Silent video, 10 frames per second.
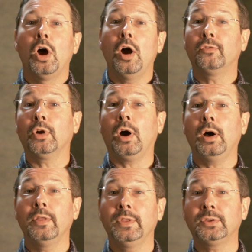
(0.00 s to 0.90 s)

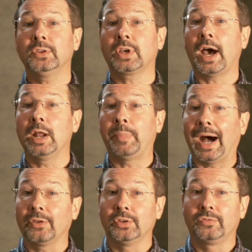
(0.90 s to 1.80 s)
Overall, this is a kind of
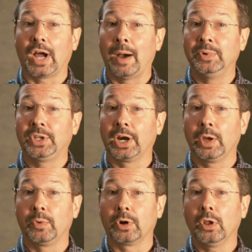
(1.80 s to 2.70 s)
positive commentary
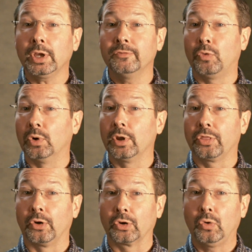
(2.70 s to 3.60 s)
we were looking for in the
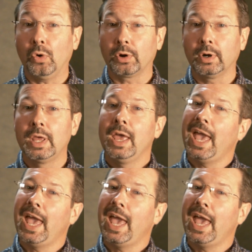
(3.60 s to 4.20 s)
third quarter